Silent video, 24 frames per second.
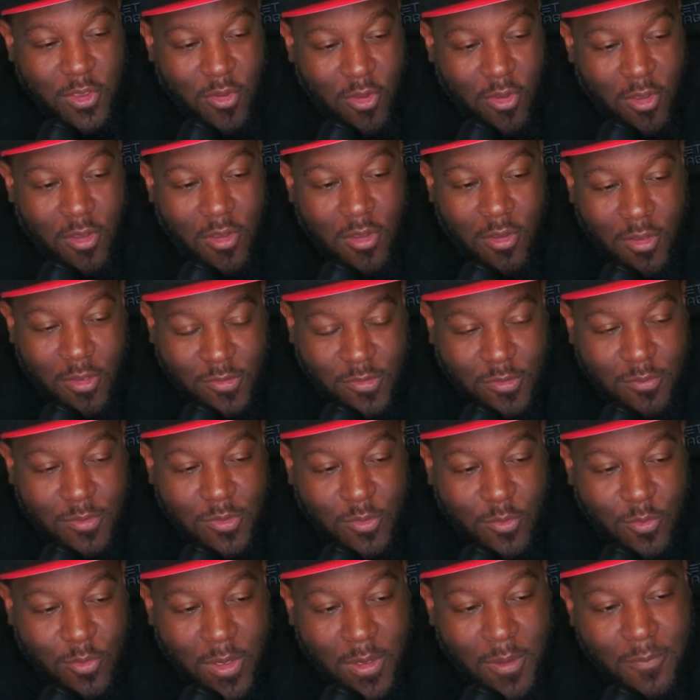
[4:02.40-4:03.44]
awesome
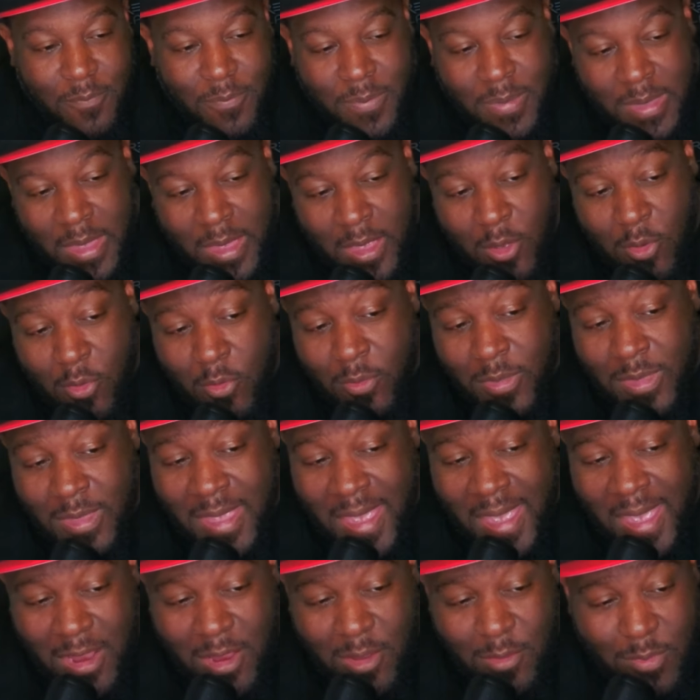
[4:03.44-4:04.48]
as well. Now, the
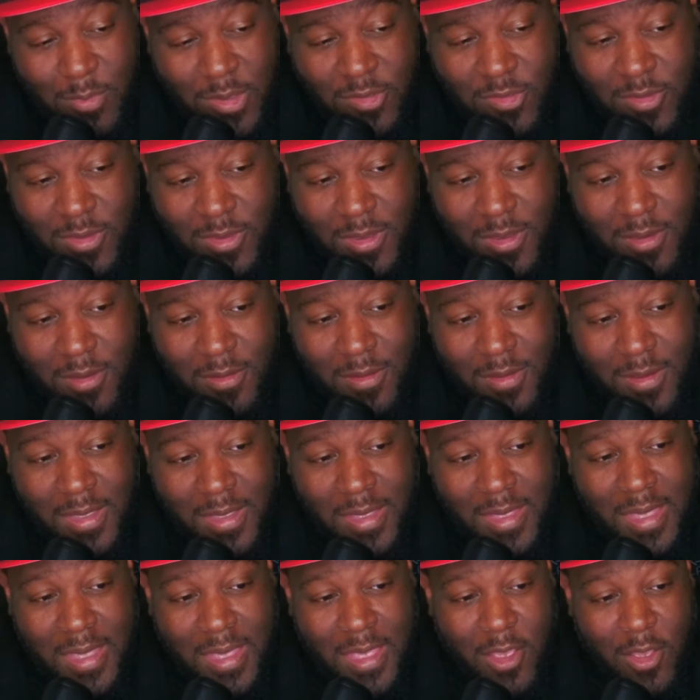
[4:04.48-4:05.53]
animation here,
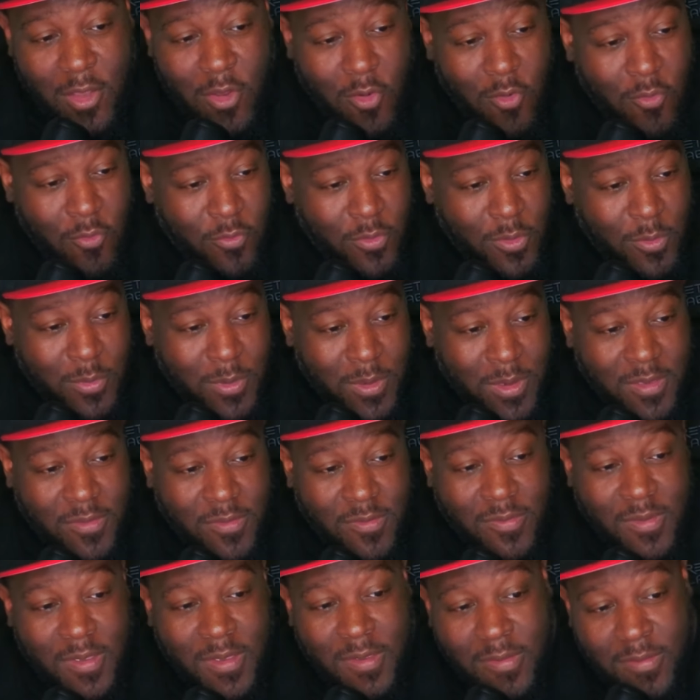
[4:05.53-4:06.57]
hopefully we could
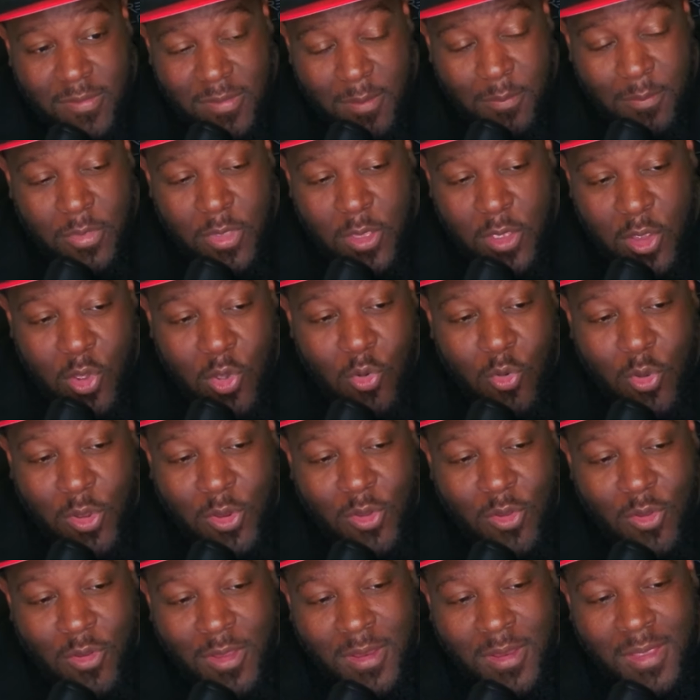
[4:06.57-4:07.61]
see something going
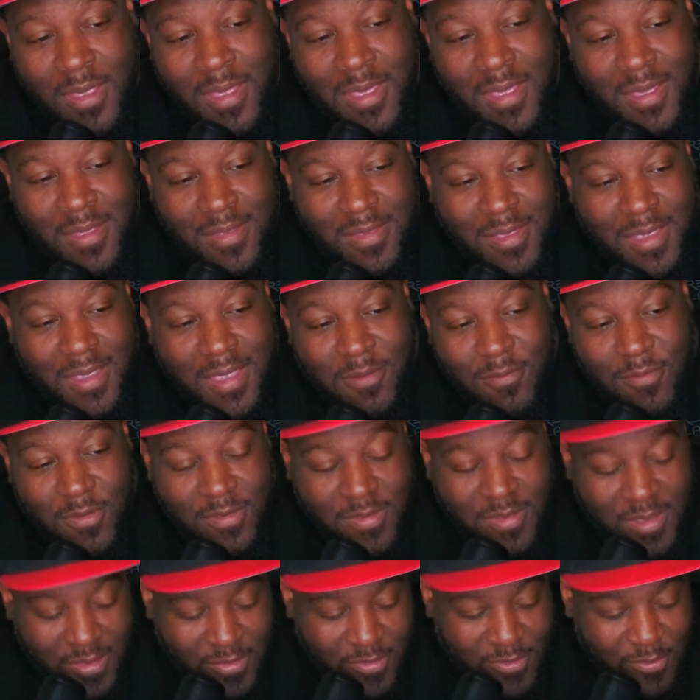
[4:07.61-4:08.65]
on to give us
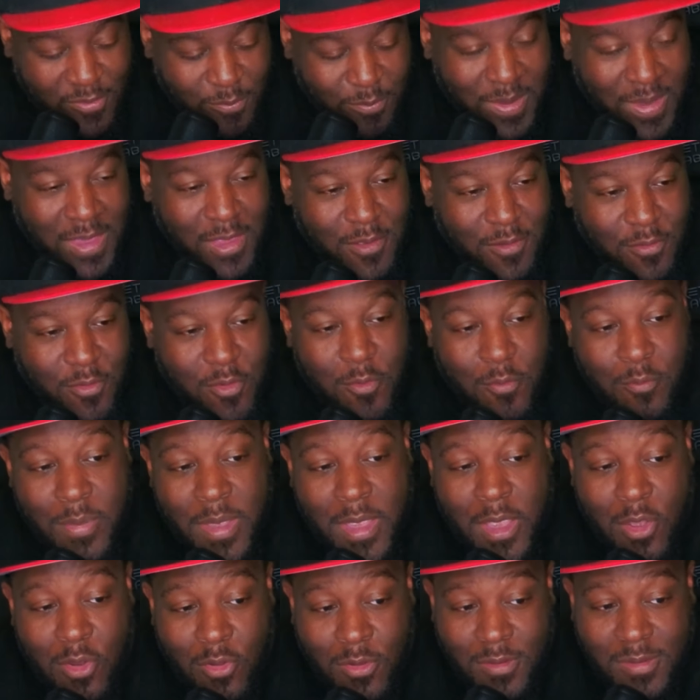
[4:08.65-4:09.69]
that speed of her
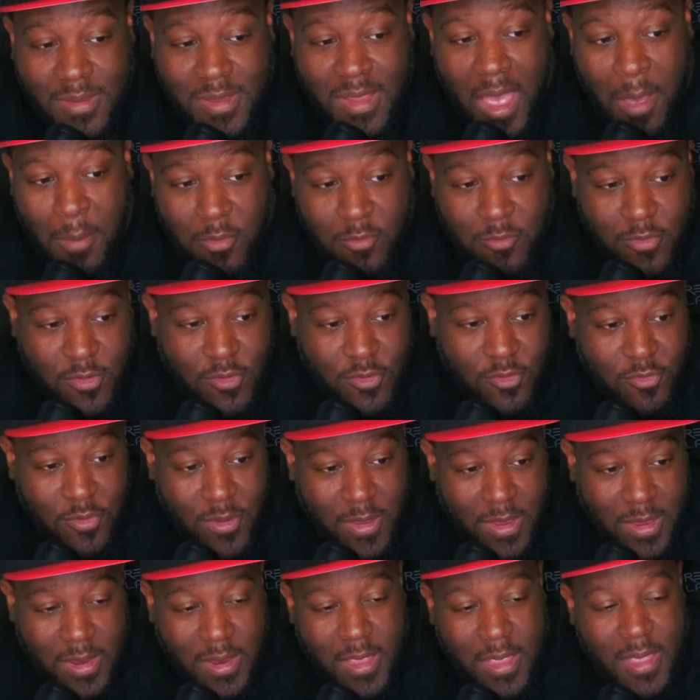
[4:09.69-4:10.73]
being on top of a
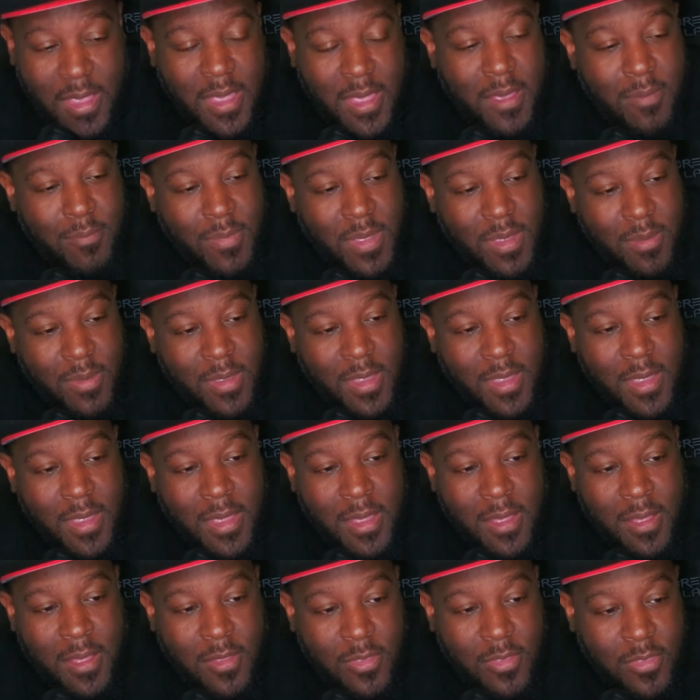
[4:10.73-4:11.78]
train. Maybe
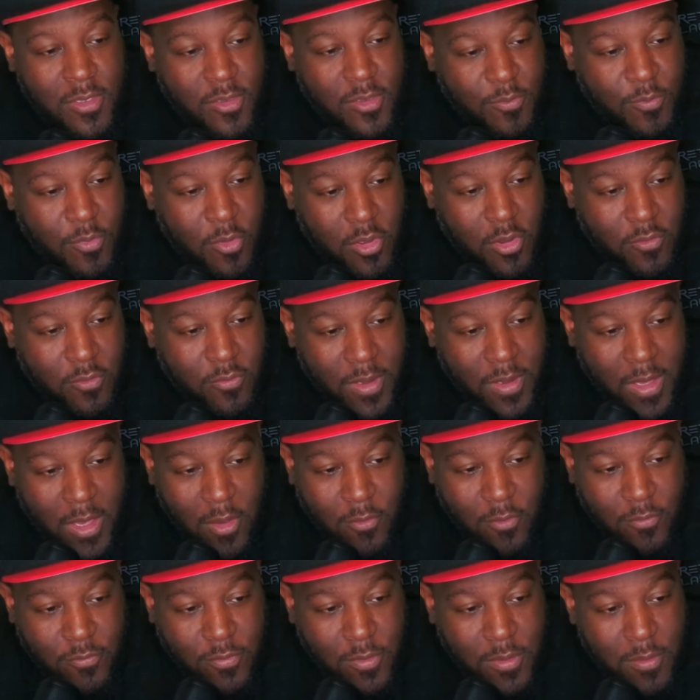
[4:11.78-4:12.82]
this part of her
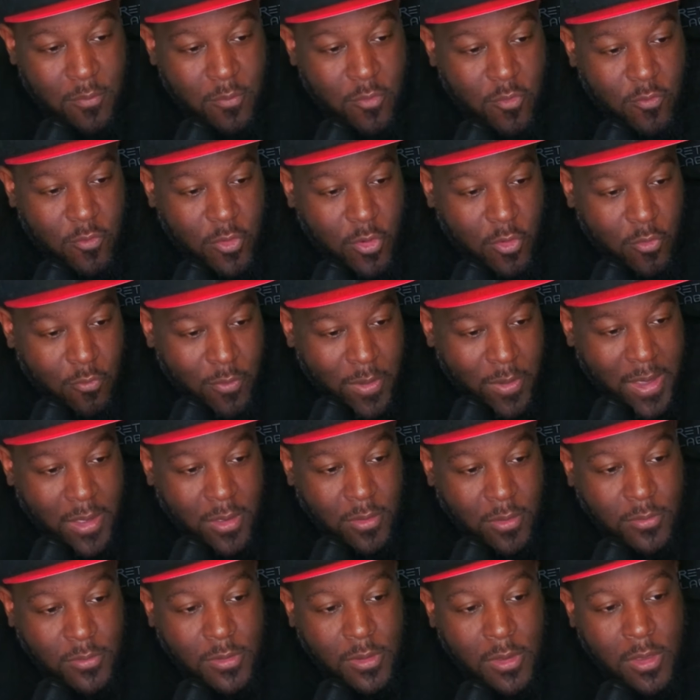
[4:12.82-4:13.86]
outfit moving
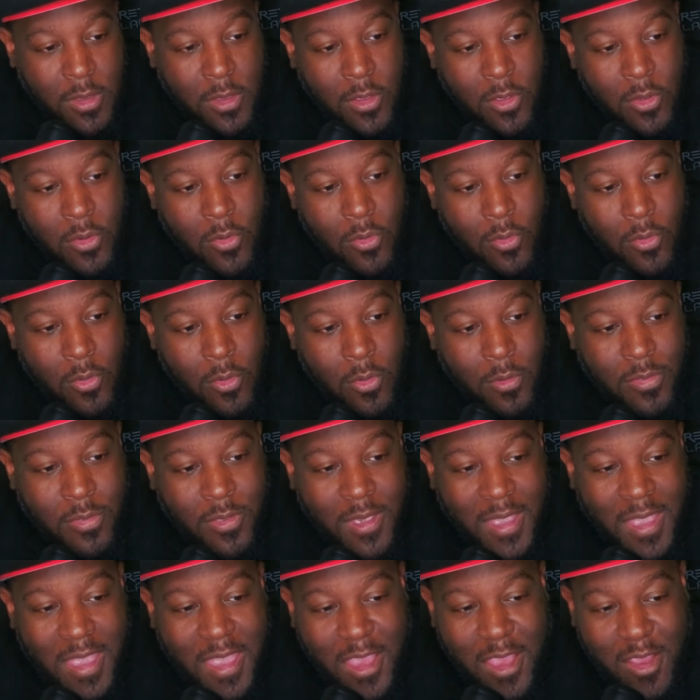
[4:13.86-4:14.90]
around or the
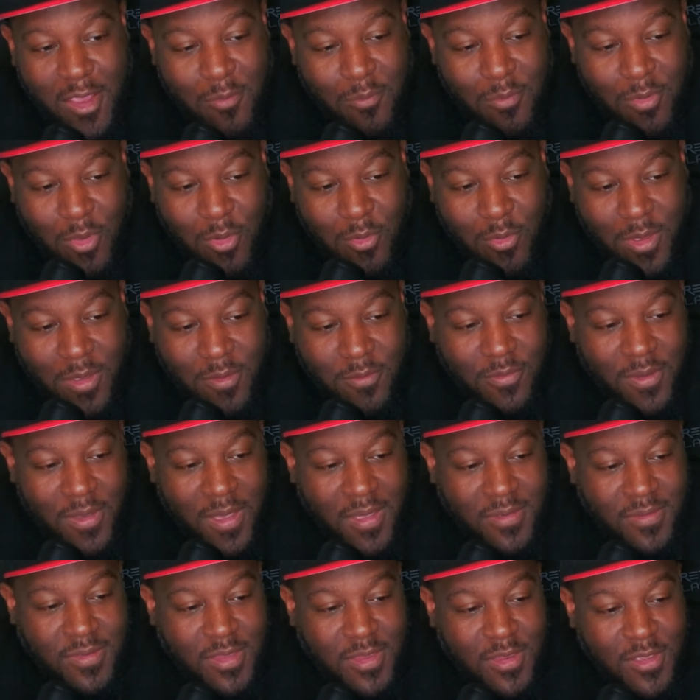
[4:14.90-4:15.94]
hair blowing
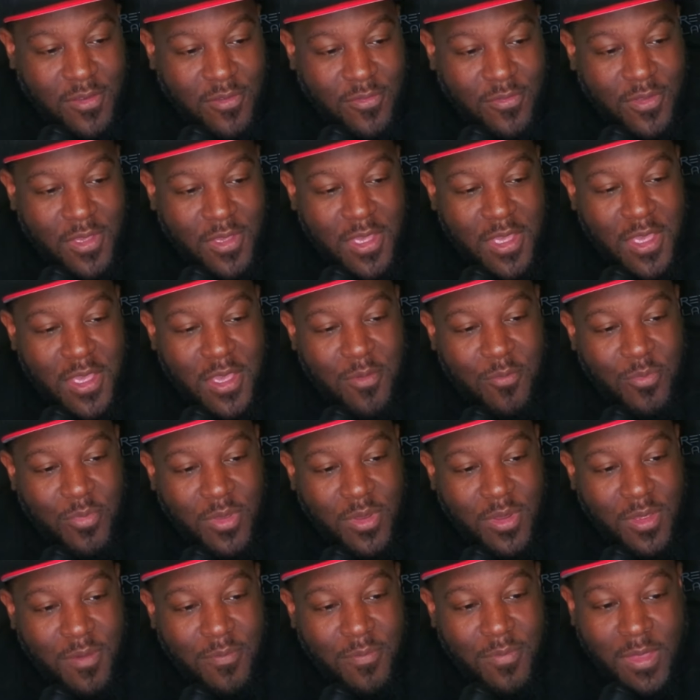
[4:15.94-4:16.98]
fast enough. But
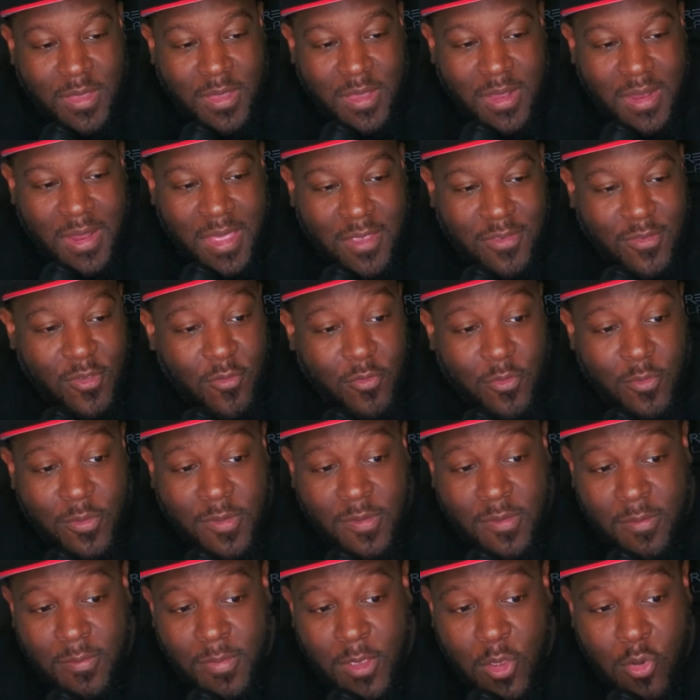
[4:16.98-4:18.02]
nonetheless, hopefully we see
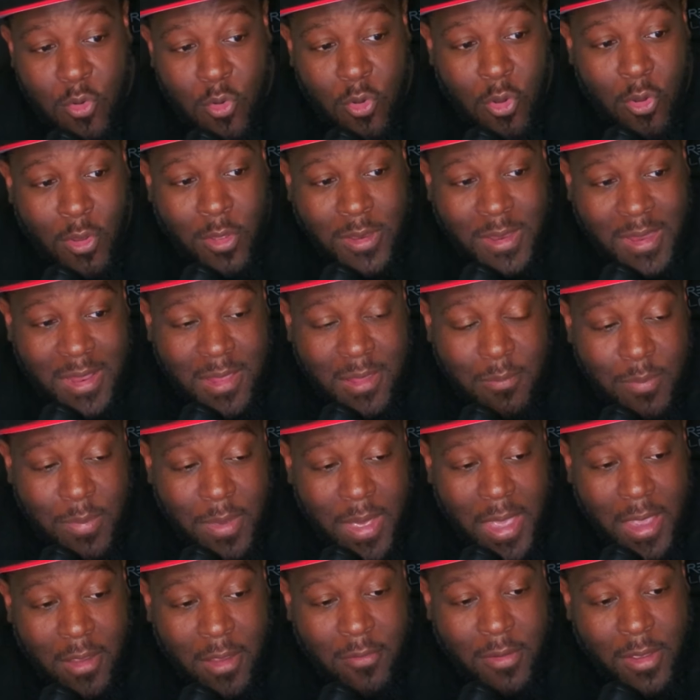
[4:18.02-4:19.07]
something going on in the
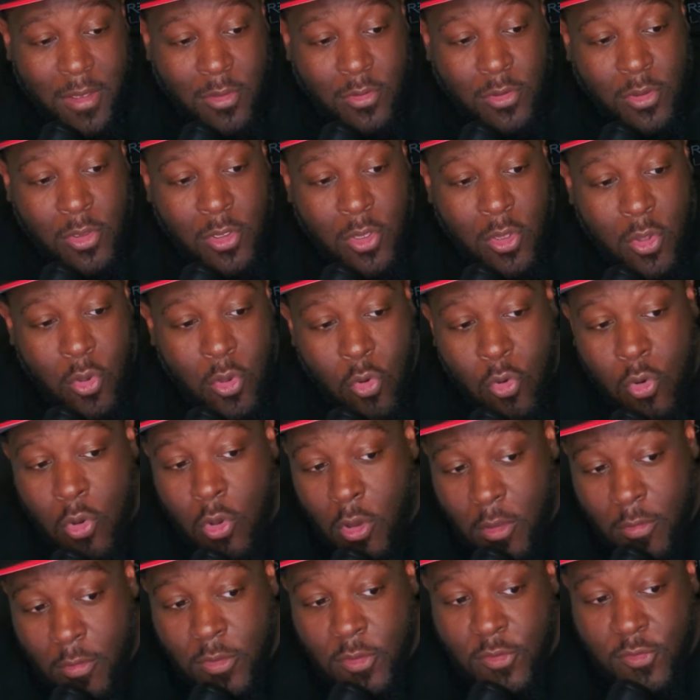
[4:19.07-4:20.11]
background or
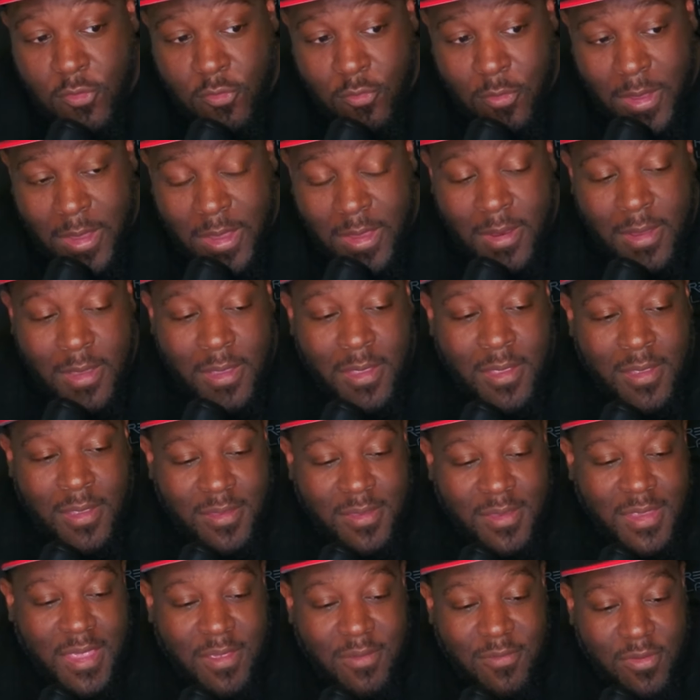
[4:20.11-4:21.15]
on the train
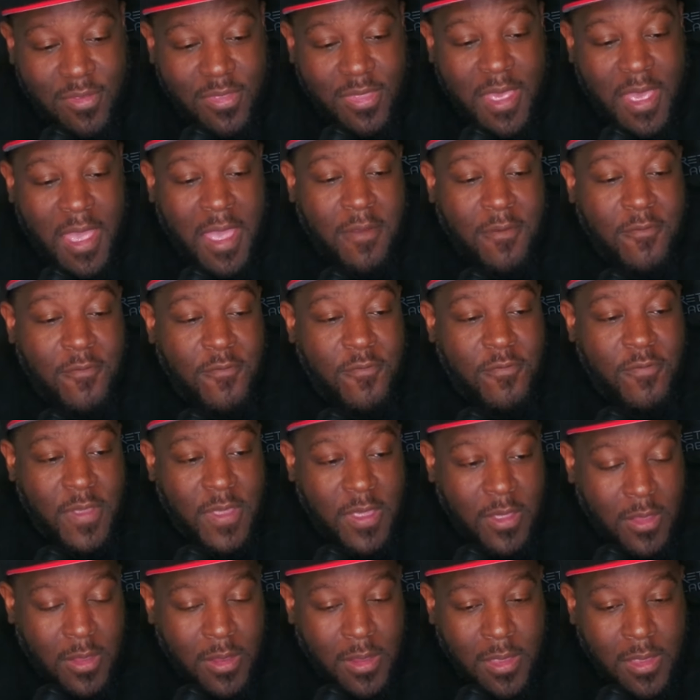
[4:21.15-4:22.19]
to give it that
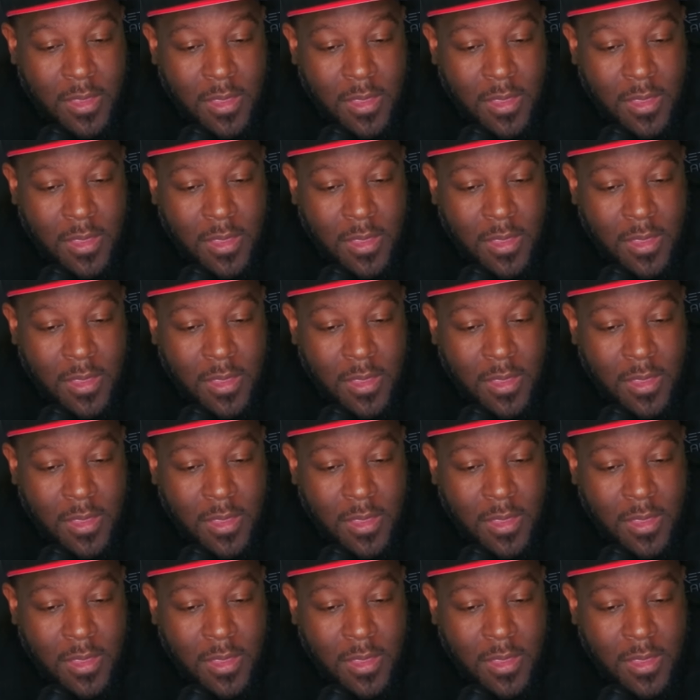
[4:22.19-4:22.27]
feel.